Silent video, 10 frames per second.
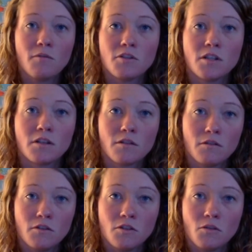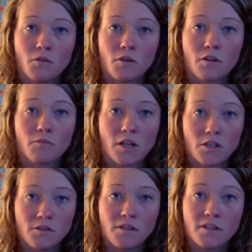which include your
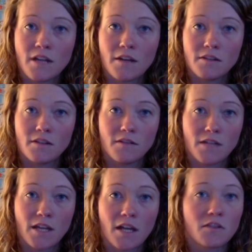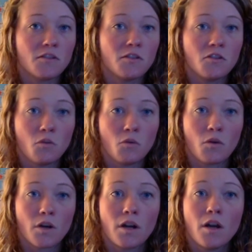compression style stuff sacks,
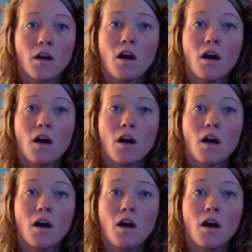your